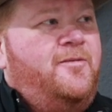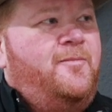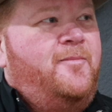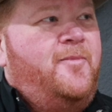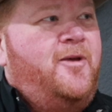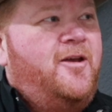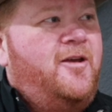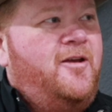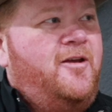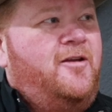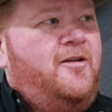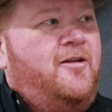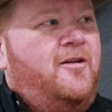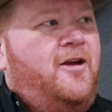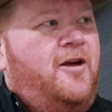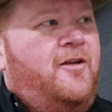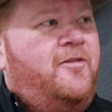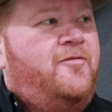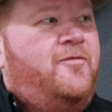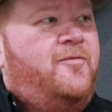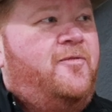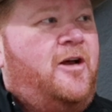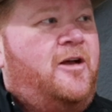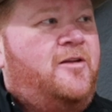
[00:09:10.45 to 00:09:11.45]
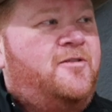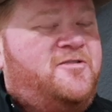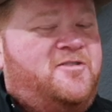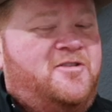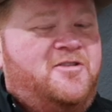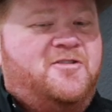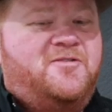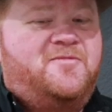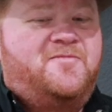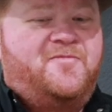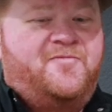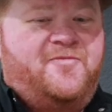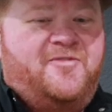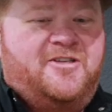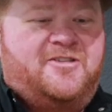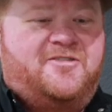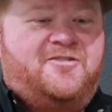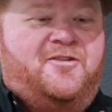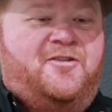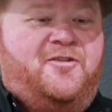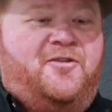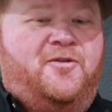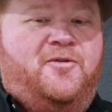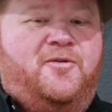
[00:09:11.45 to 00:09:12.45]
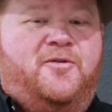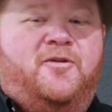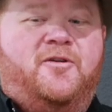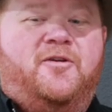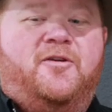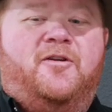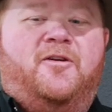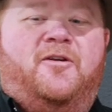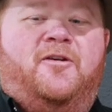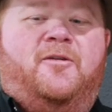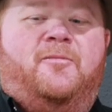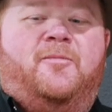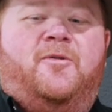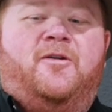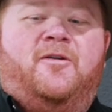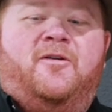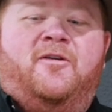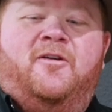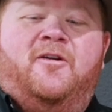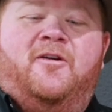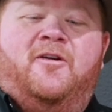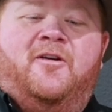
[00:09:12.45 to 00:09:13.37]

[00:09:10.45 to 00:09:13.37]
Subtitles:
man, I was just fixing to do it, and I'm like,